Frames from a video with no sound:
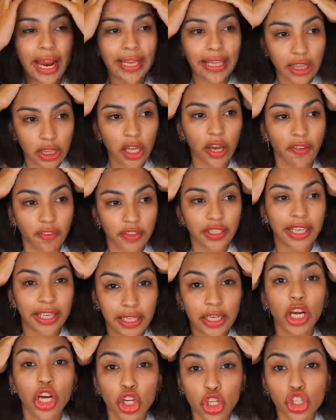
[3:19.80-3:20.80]
I loved
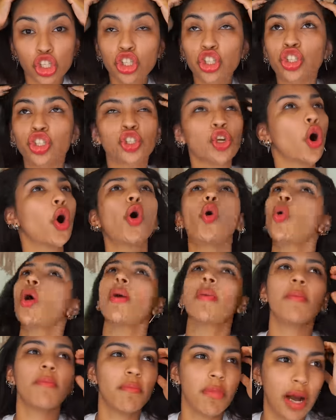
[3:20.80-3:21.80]
it so
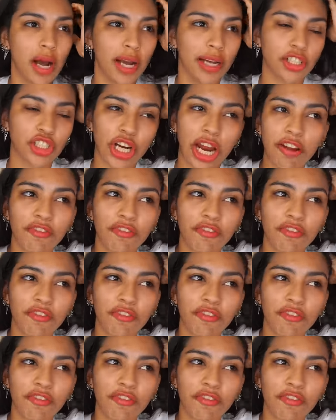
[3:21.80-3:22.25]
much.